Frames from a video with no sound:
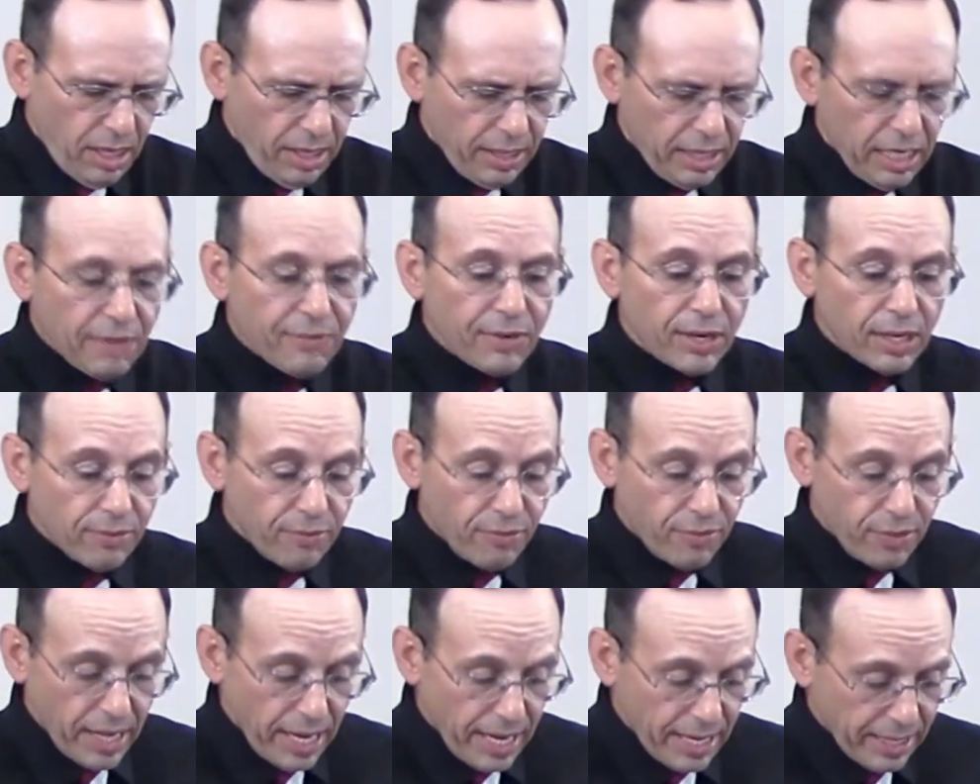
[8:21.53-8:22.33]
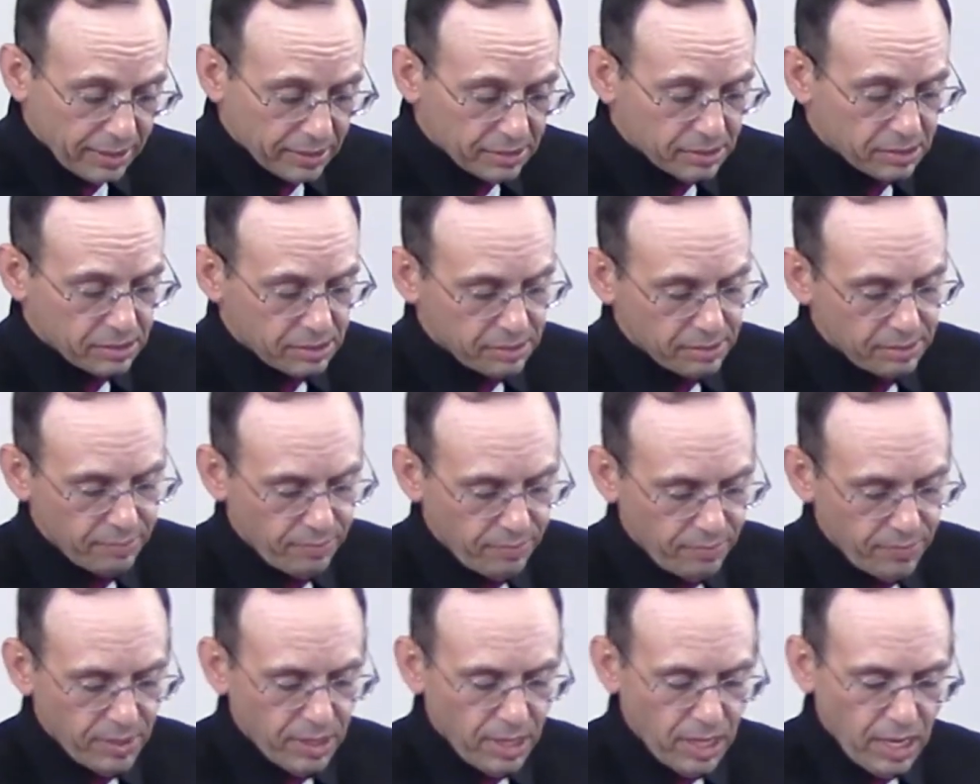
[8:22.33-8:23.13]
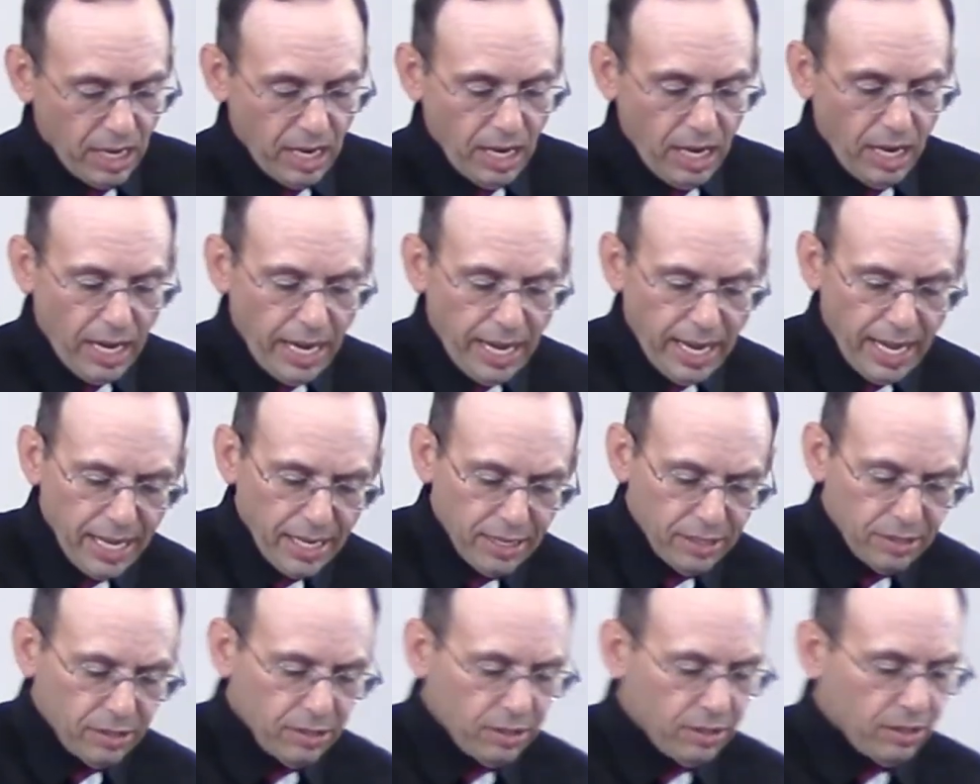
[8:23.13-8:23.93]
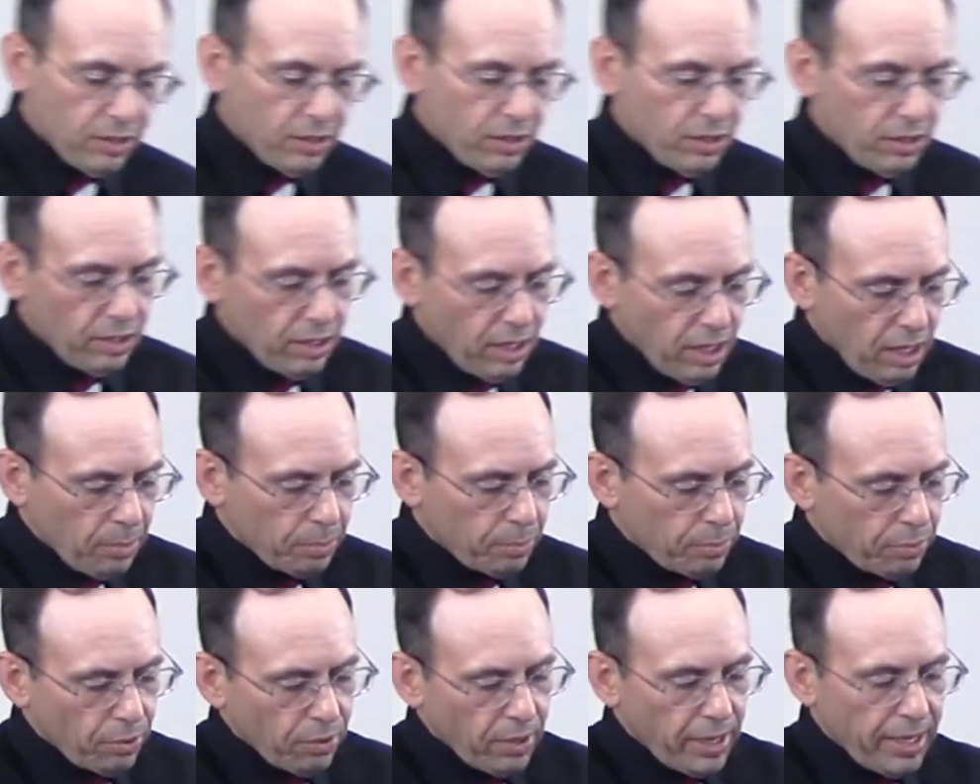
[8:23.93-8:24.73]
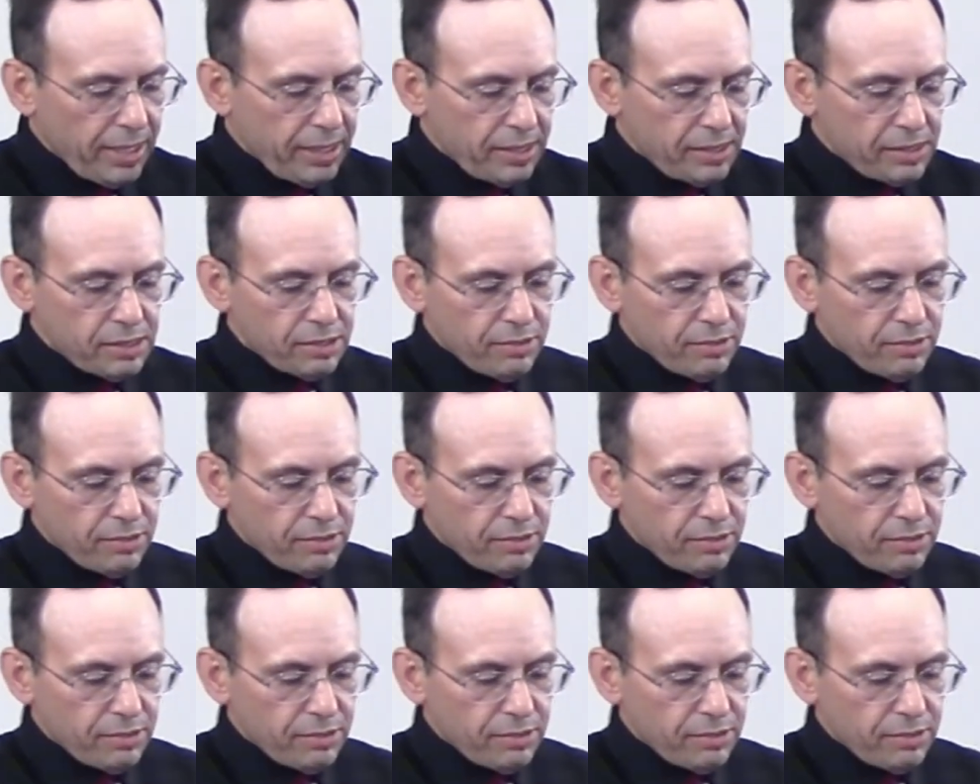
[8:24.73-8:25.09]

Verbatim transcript: giving of thanks, and praise